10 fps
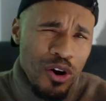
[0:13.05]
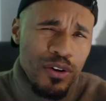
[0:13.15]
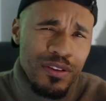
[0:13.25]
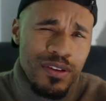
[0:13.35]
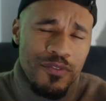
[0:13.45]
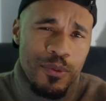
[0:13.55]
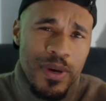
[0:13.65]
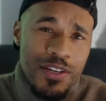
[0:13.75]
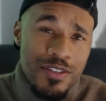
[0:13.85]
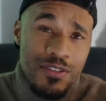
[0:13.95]
all this
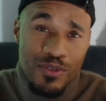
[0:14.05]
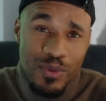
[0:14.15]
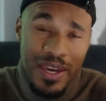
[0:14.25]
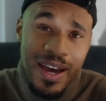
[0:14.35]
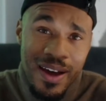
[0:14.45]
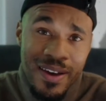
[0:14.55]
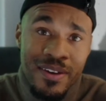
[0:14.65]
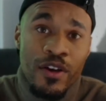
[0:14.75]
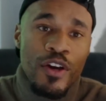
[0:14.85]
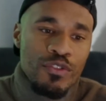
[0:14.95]
information to A I